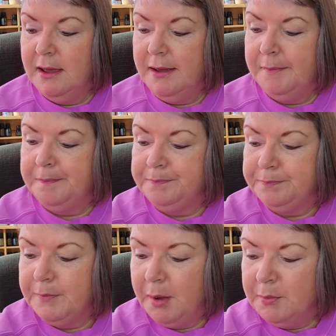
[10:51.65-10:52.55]

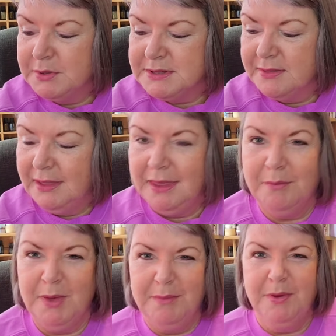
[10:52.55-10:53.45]
but I'm also
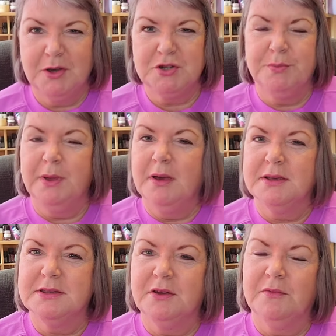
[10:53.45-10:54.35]
thinking maybe I should be
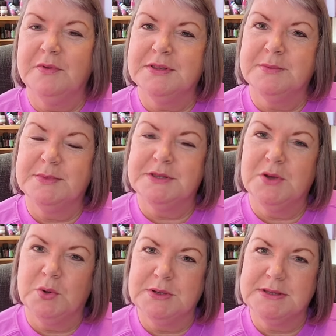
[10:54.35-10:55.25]
casting on for some
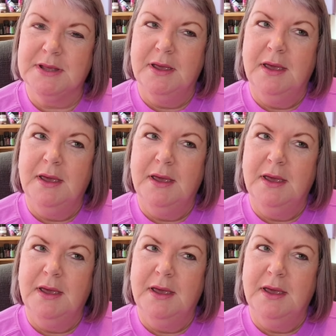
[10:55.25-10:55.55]
socks